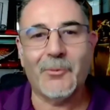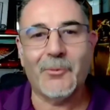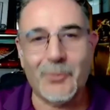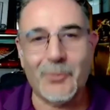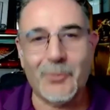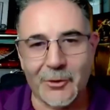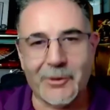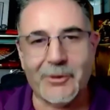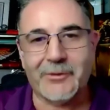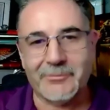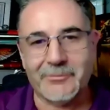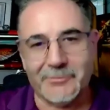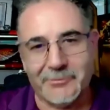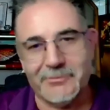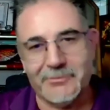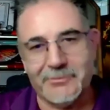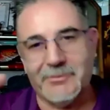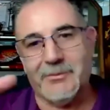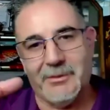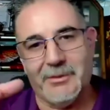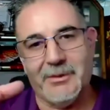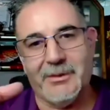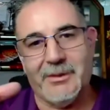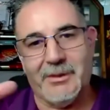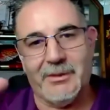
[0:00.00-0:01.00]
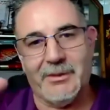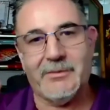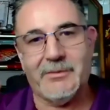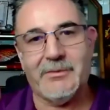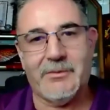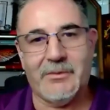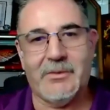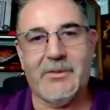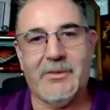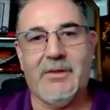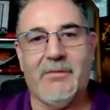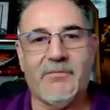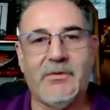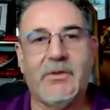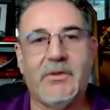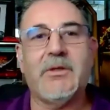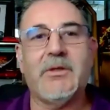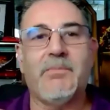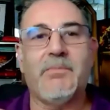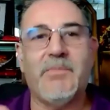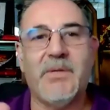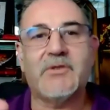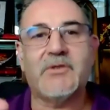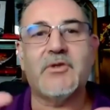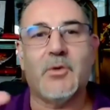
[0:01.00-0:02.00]
where if you
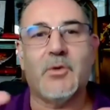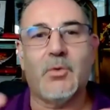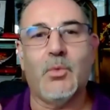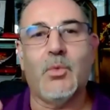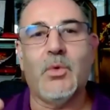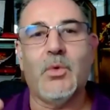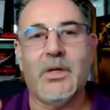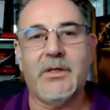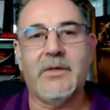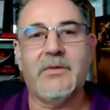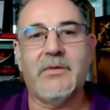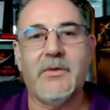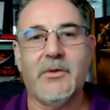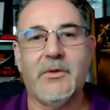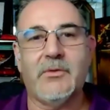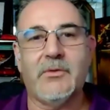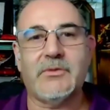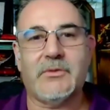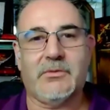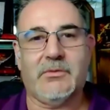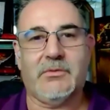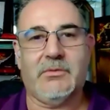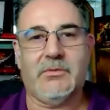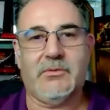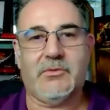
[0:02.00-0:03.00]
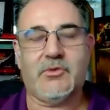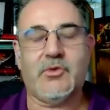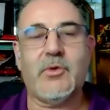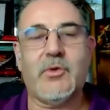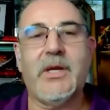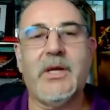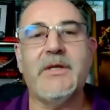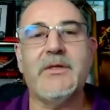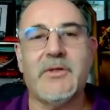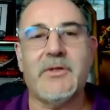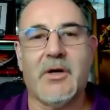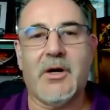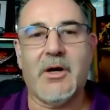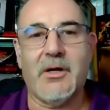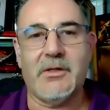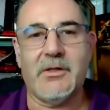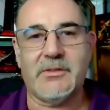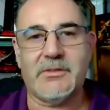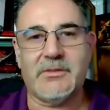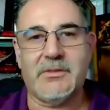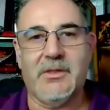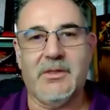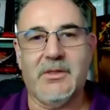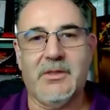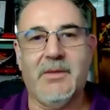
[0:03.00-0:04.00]
can picture one of those train
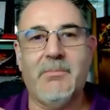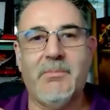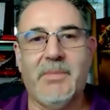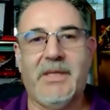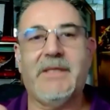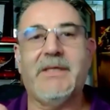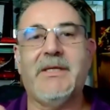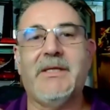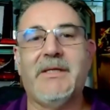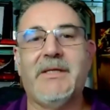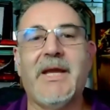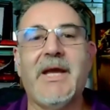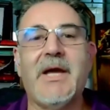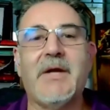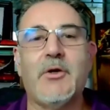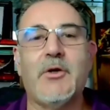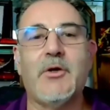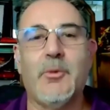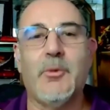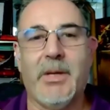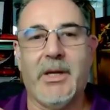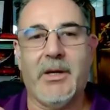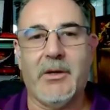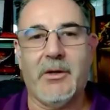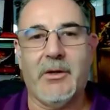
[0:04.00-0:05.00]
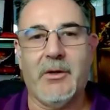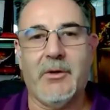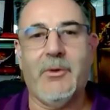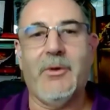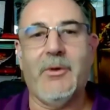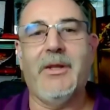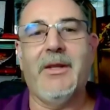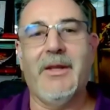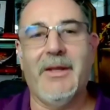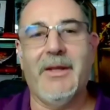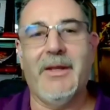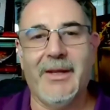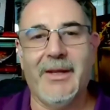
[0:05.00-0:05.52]
carts being a nano barrel,